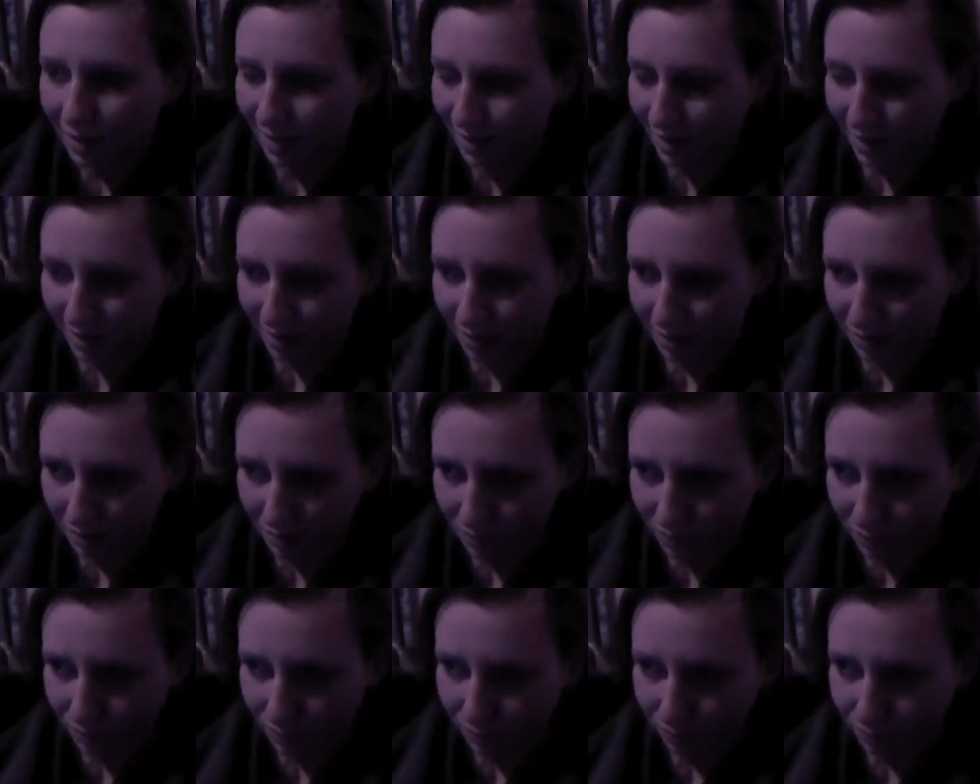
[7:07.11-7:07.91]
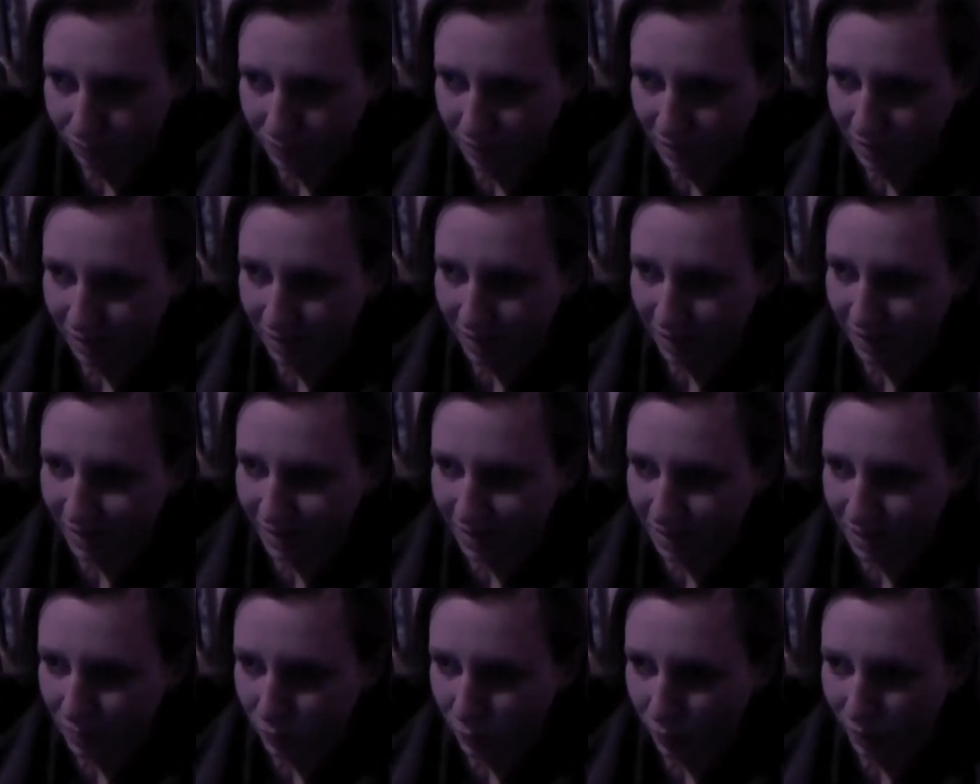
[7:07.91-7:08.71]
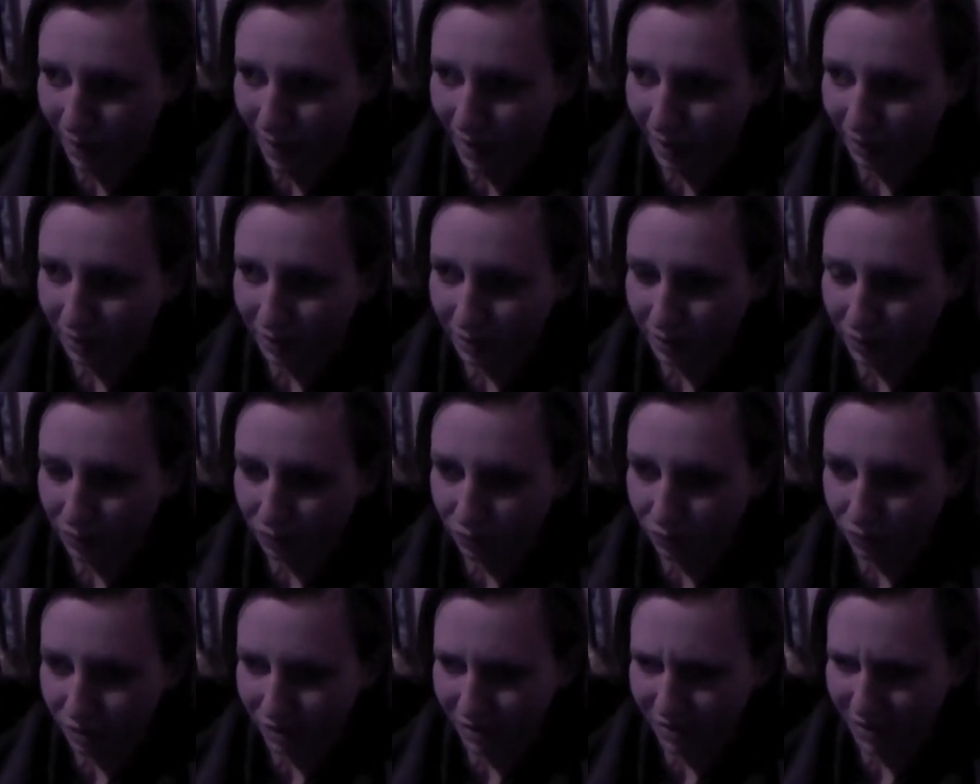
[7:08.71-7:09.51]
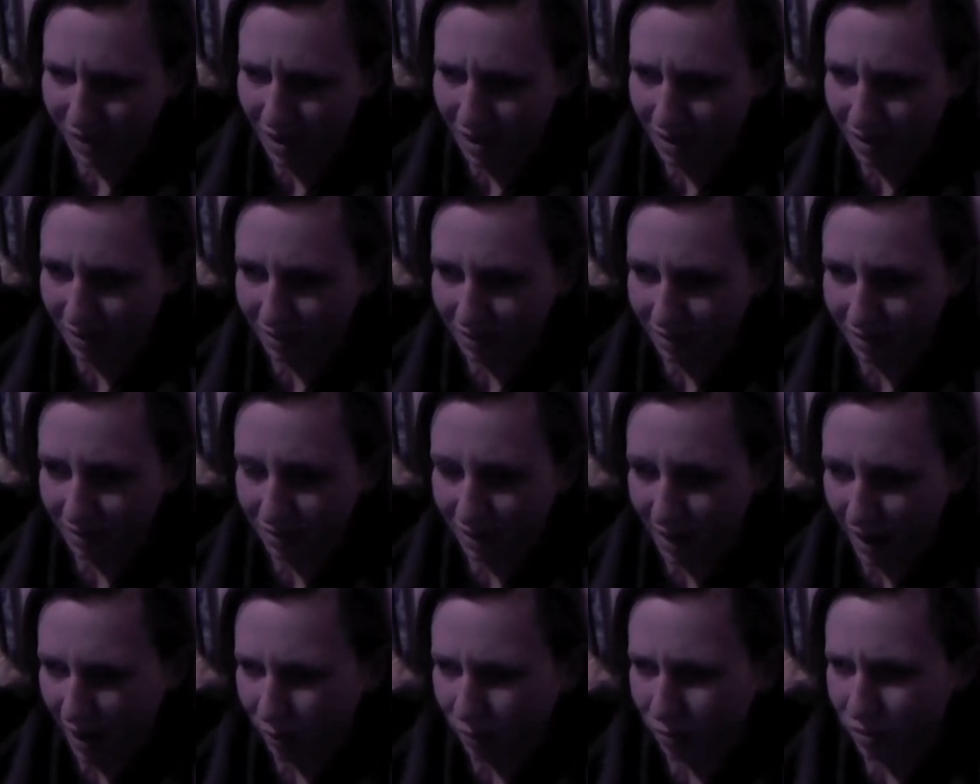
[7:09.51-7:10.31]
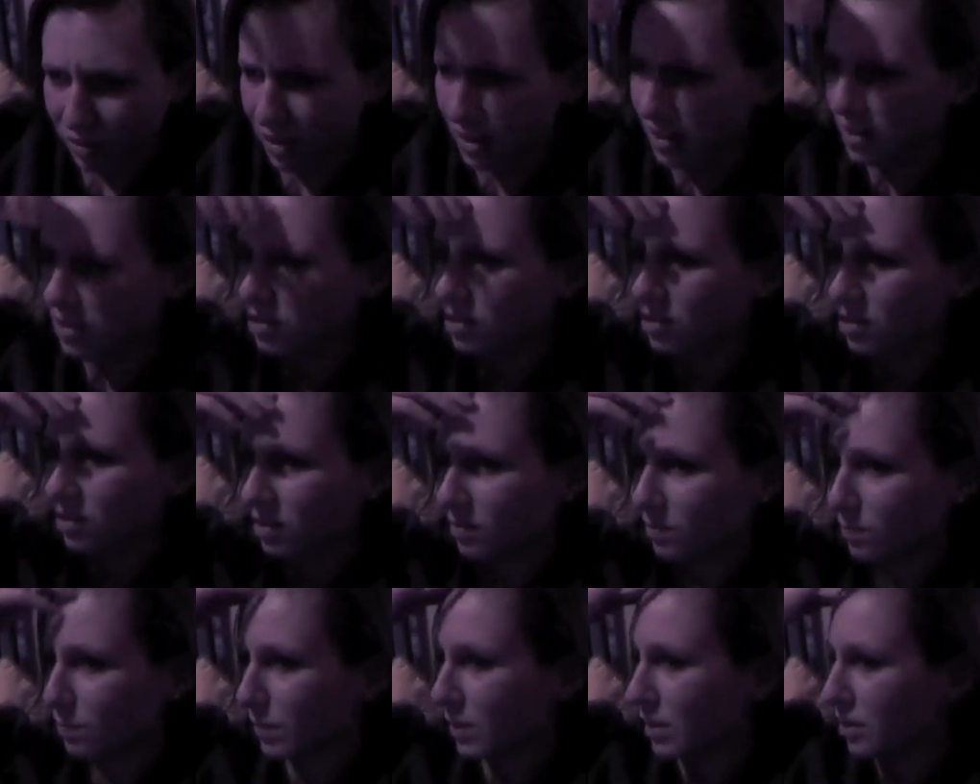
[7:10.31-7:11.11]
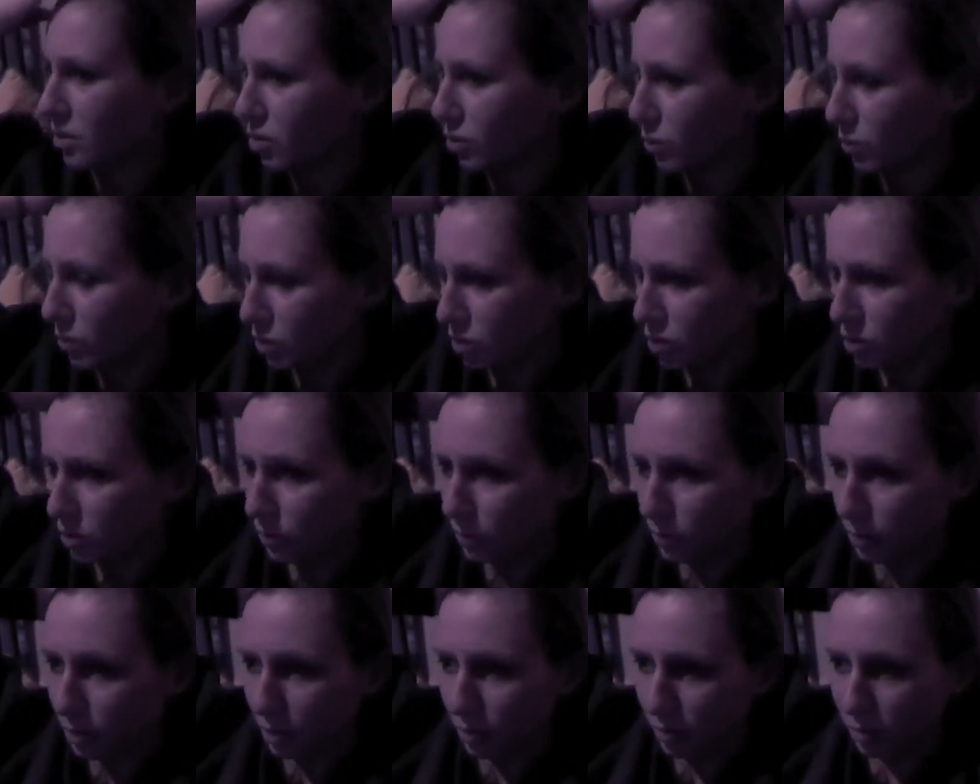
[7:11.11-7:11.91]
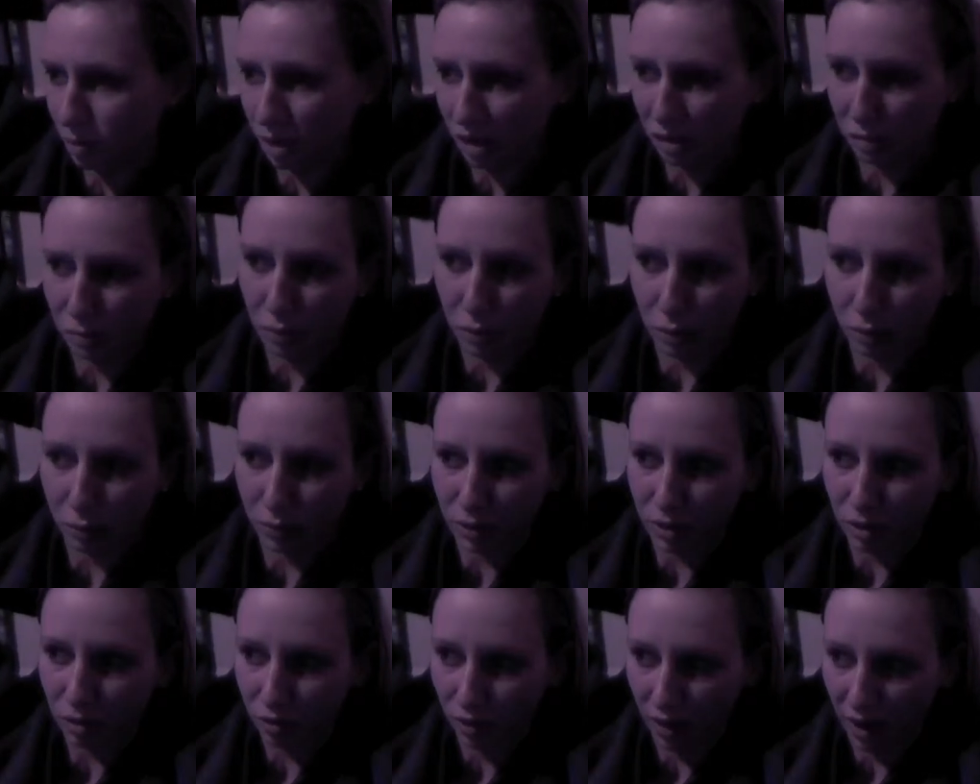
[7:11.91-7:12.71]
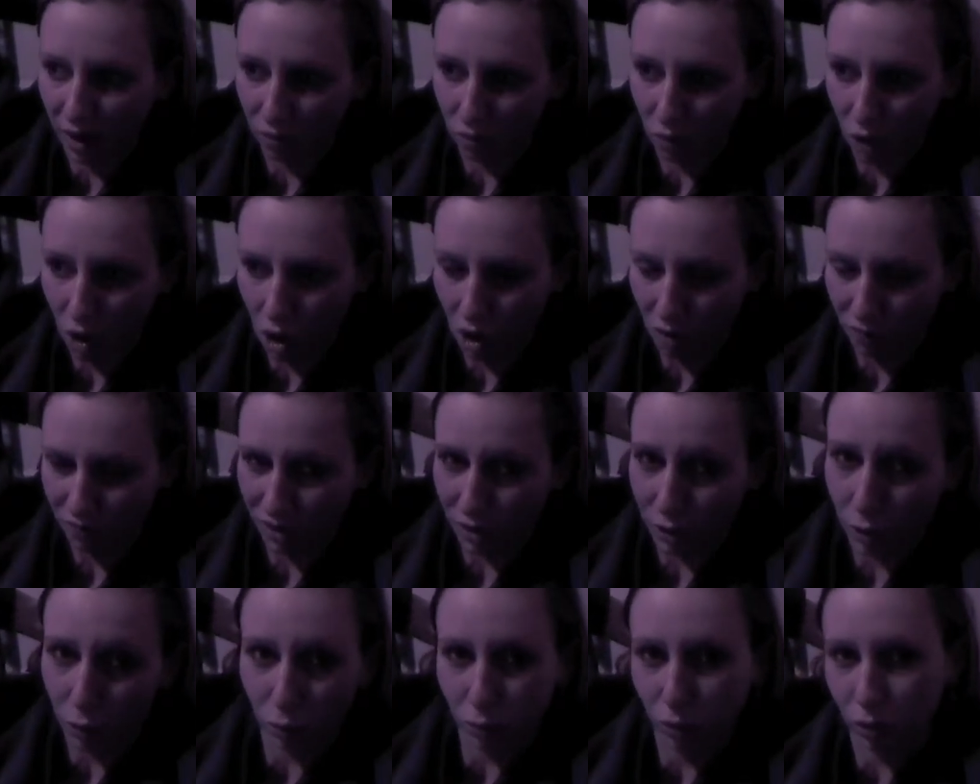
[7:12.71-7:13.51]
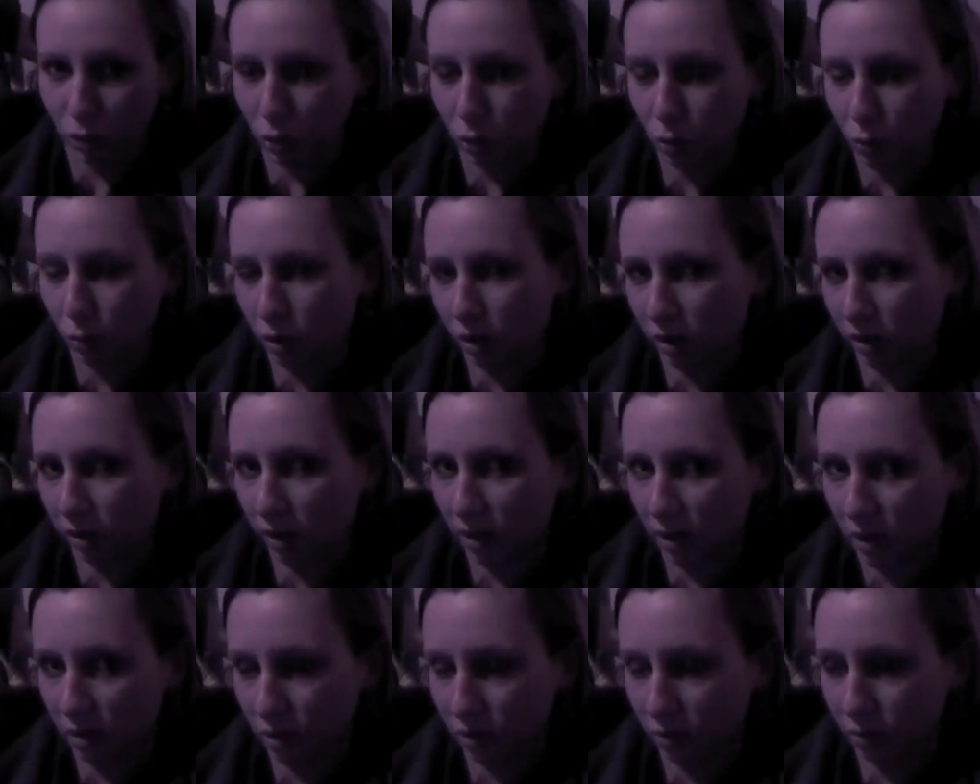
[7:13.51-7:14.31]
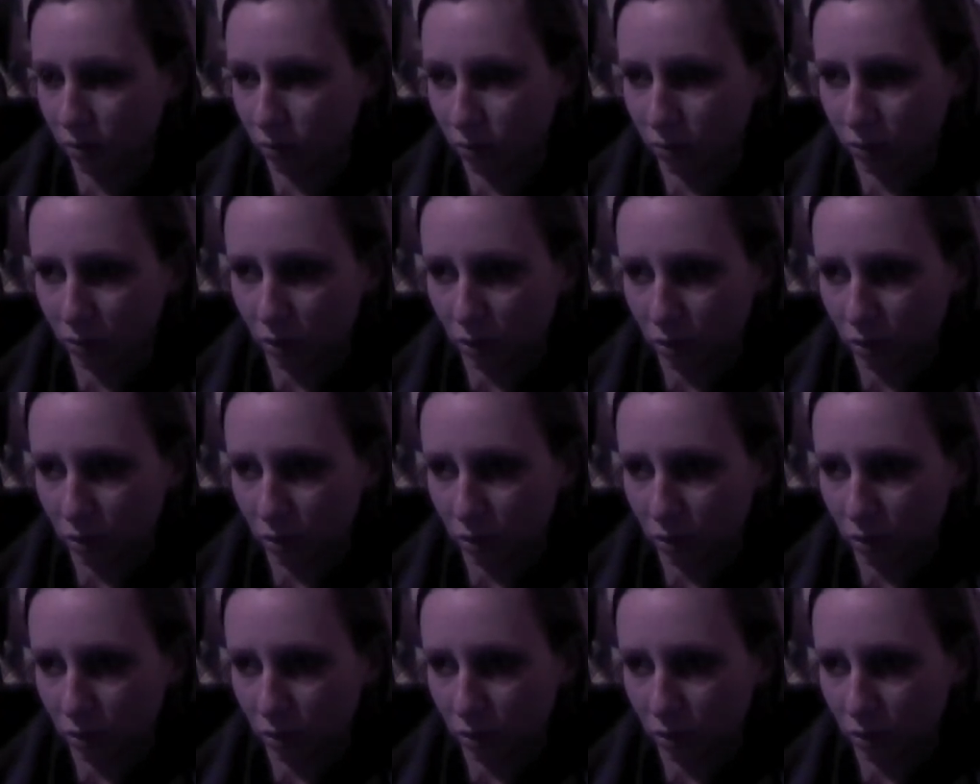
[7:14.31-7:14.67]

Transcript: And because where I live, I don't think there's a big Jewish community, but we don't have off. I know in New York they do,